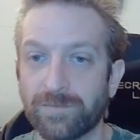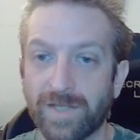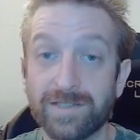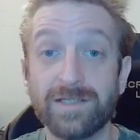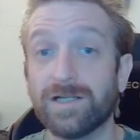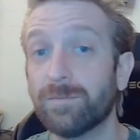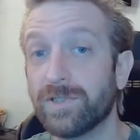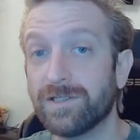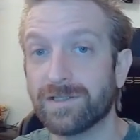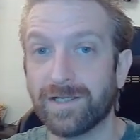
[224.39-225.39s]
I see
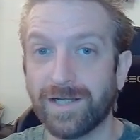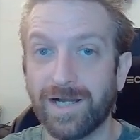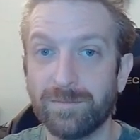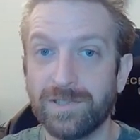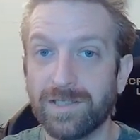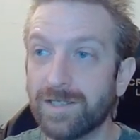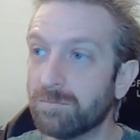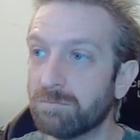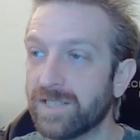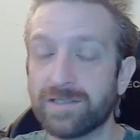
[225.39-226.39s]
companies like
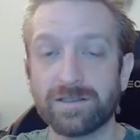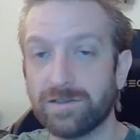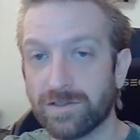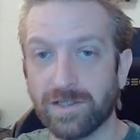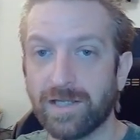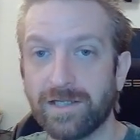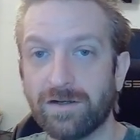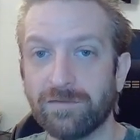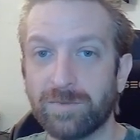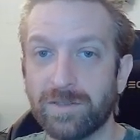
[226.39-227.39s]
IBM basically just laying
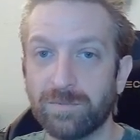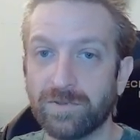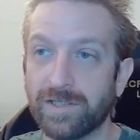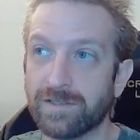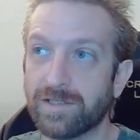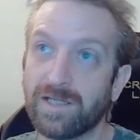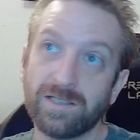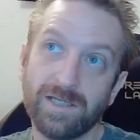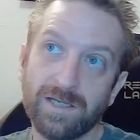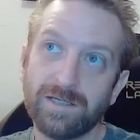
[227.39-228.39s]
off people and
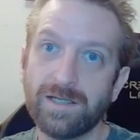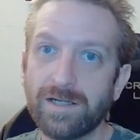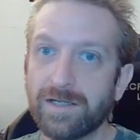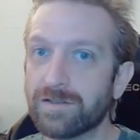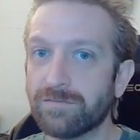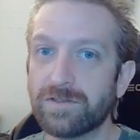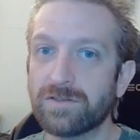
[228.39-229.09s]
saying, yeah, AI is